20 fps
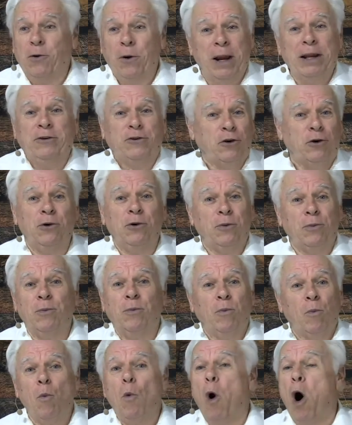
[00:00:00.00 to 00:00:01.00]
a greater
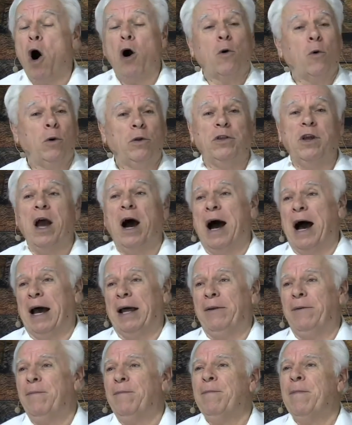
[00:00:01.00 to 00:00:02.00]
walk with
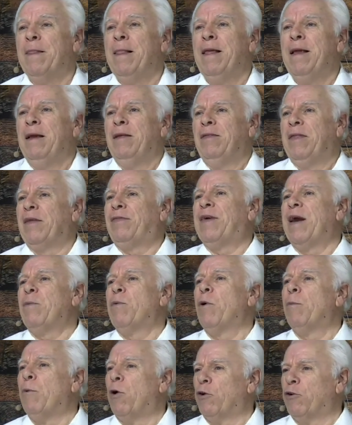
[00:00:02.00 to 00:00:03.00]
God, that they
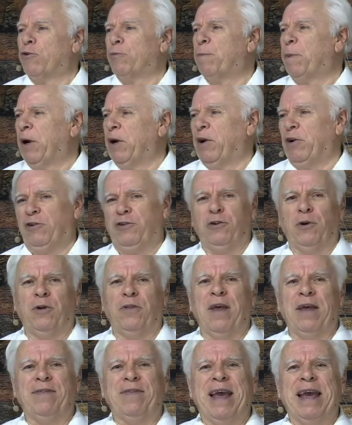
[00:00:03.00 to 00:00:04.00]
were more spiritual,
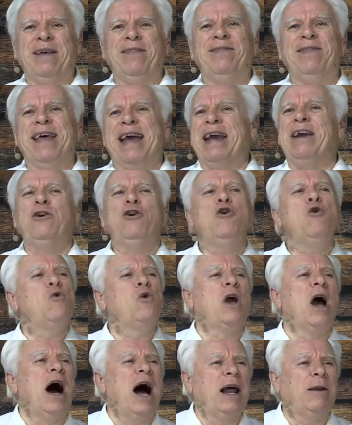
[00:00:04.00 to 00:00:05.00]
that they, they knew
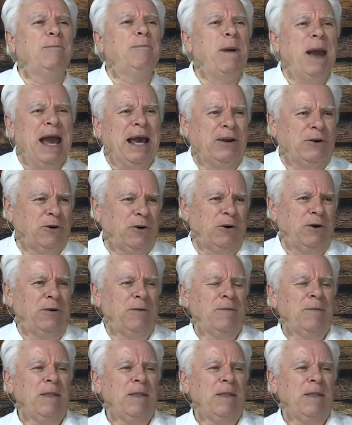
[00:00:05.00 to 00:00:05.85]
God better.